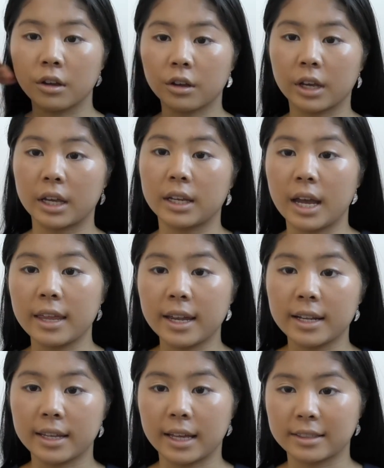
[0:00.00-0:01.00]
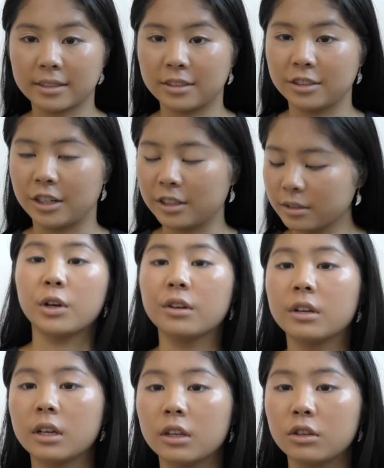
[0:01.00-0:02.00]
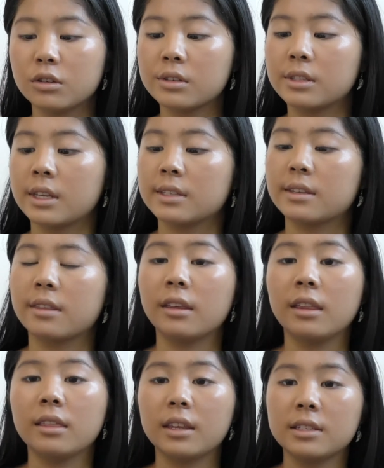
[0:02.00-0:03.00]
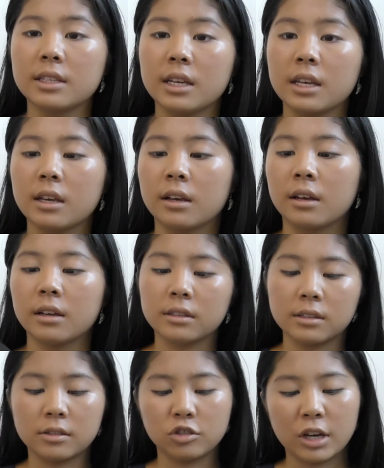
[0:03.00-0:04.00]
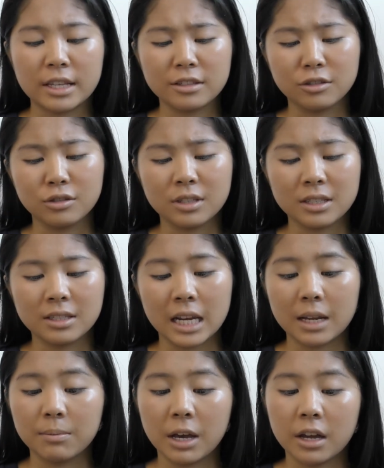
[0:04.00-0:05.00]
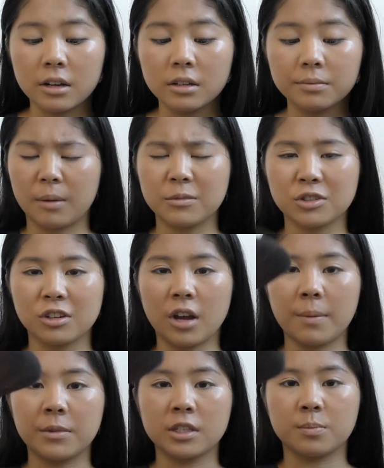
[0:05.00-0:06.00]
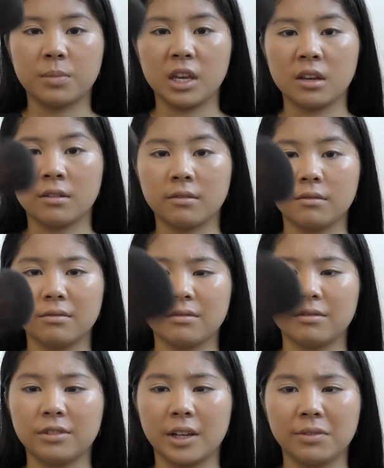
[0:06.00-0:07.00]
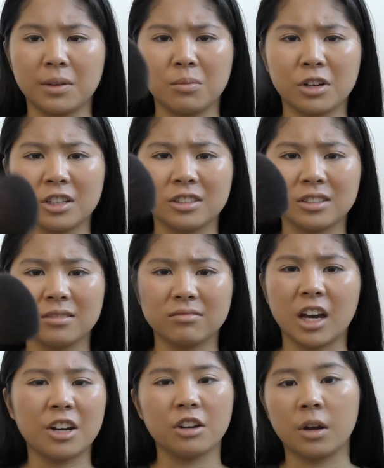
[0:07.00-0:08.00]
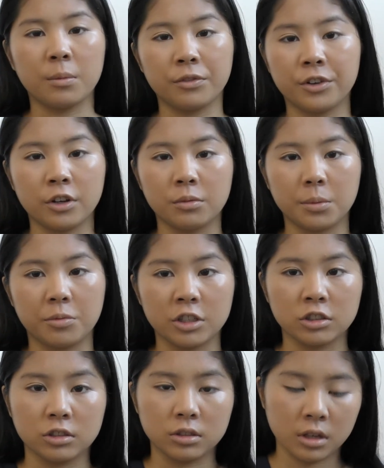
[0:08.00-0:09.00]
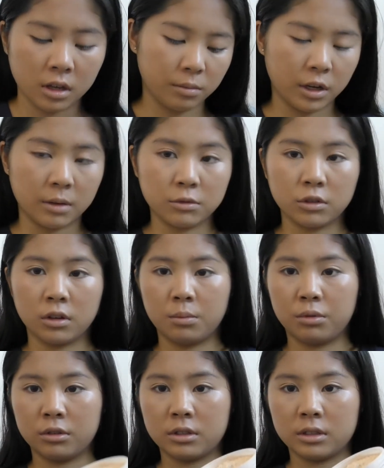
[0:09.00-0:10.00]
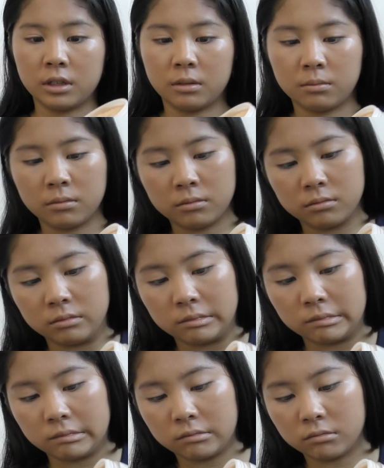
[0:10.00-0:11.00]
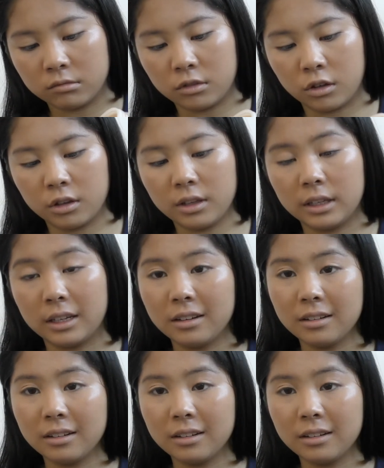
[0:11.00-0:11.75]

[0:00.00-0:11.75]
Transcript: Okay, now that that's done, we're gonna use this Thin Lizzy translucent setting powder. I'm just gonna grab this big fluffy brush. I don't know, I'm not very good with brushes. But I'm just gonna put some on the lid,